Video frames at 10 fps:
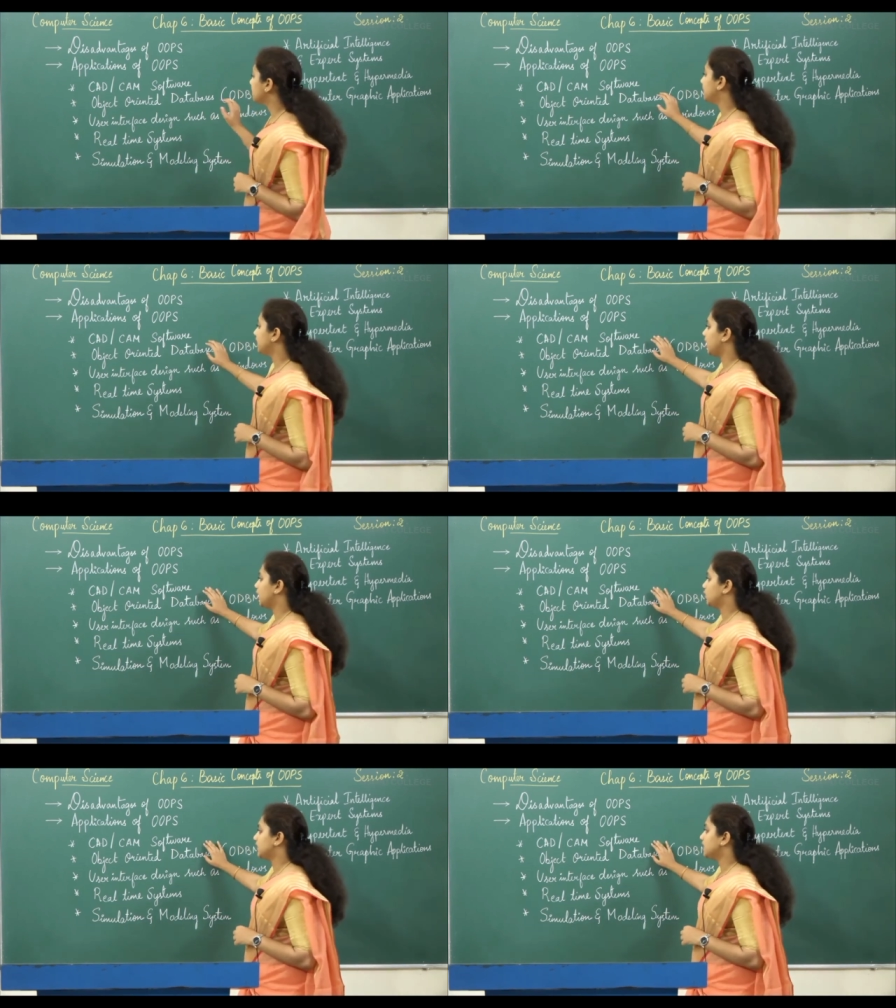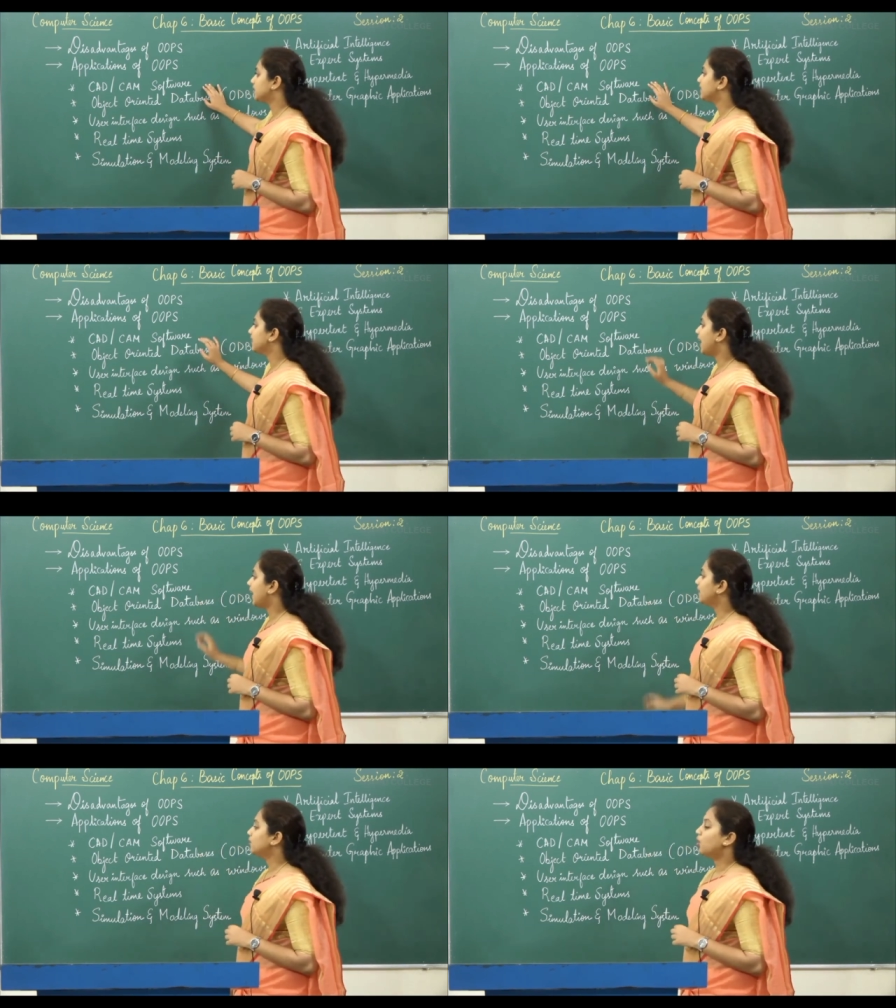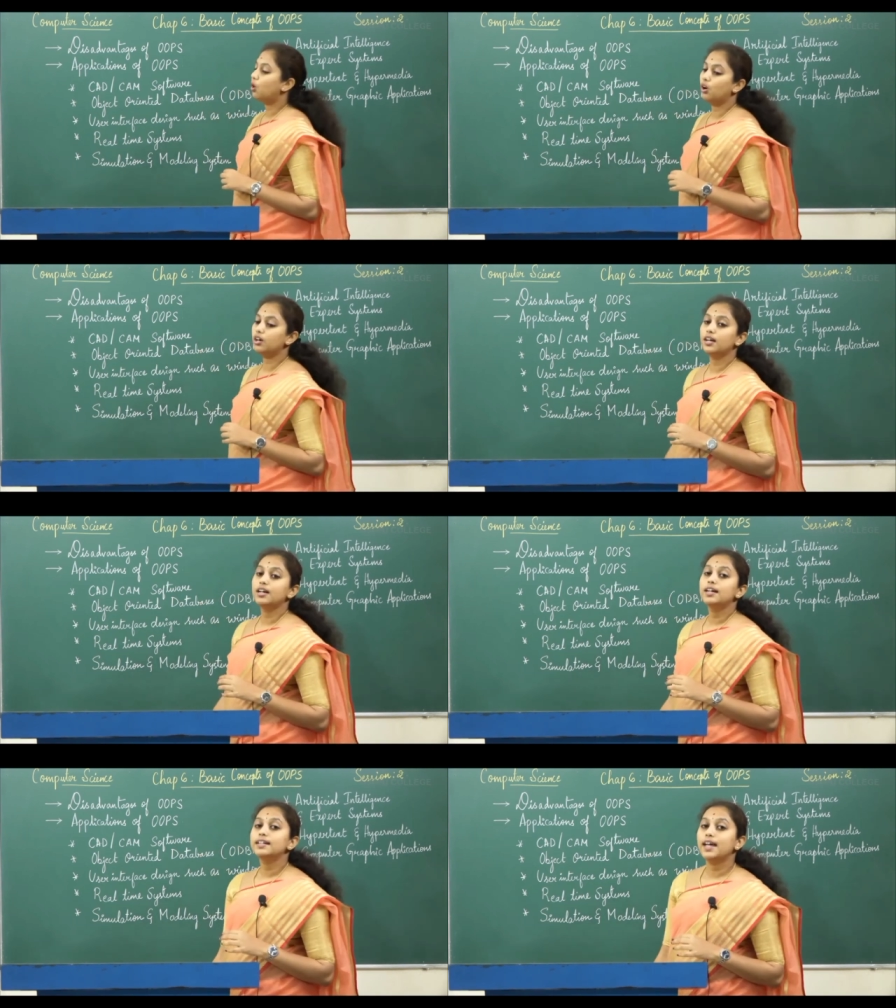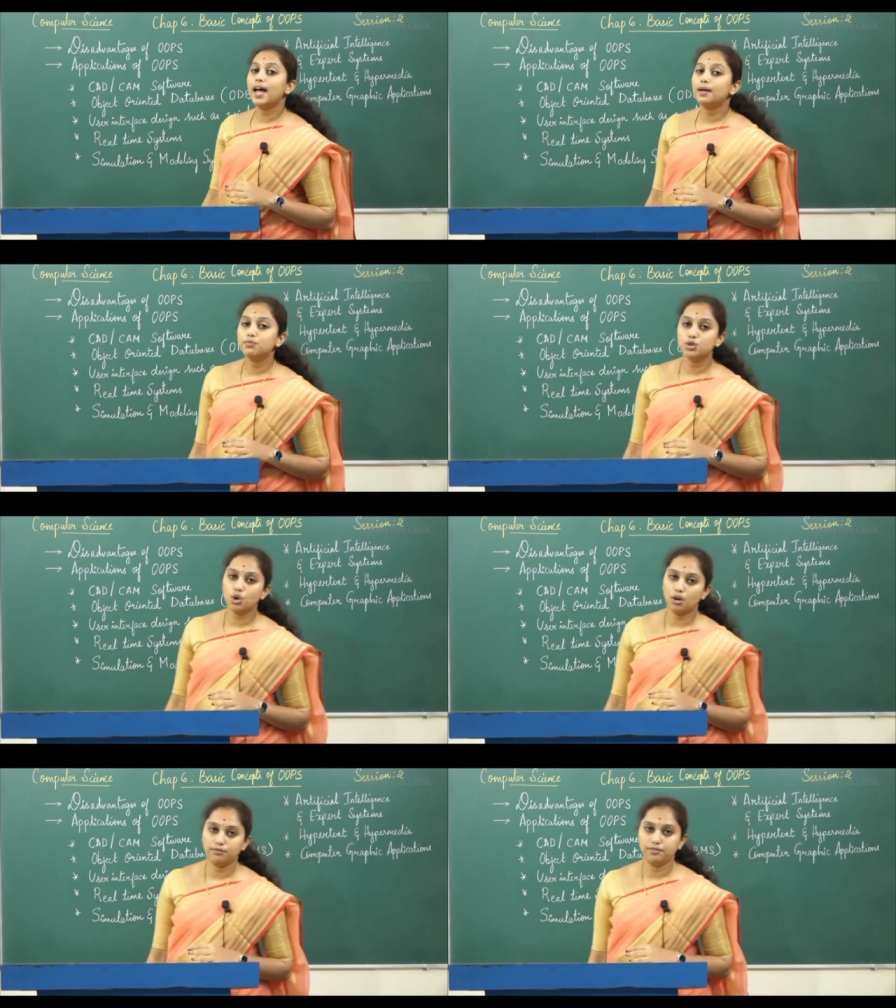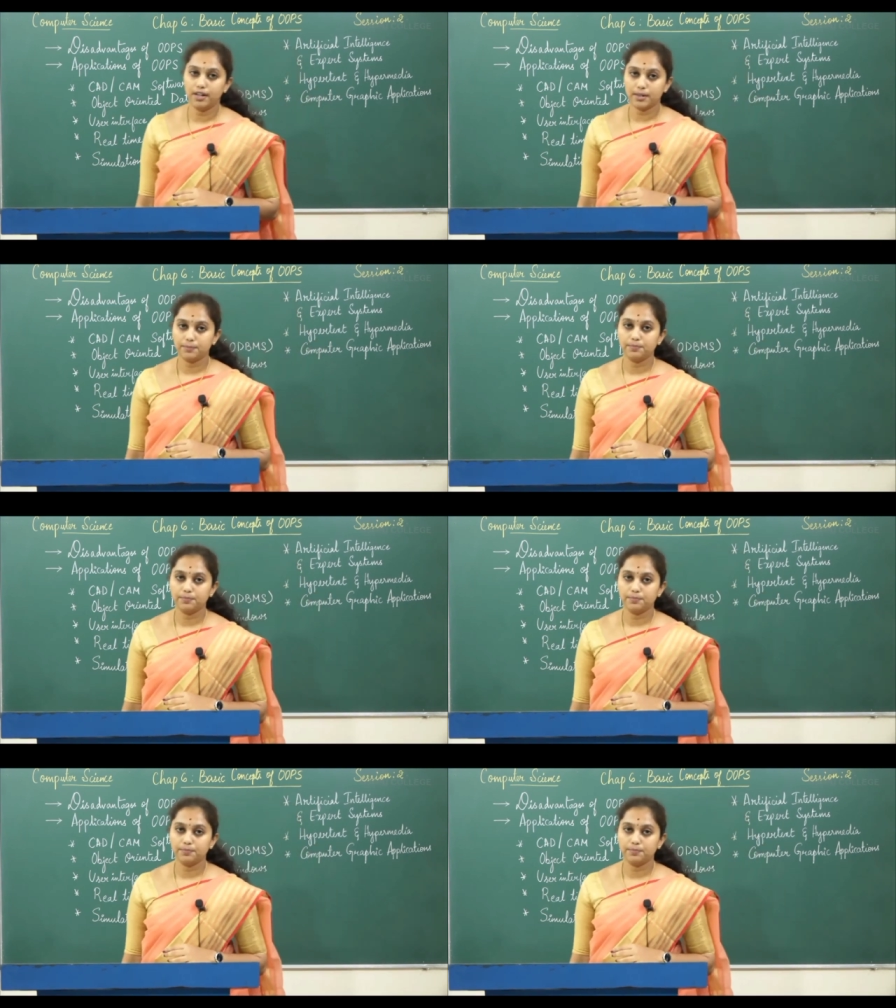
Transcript: application is CAD or CAM software.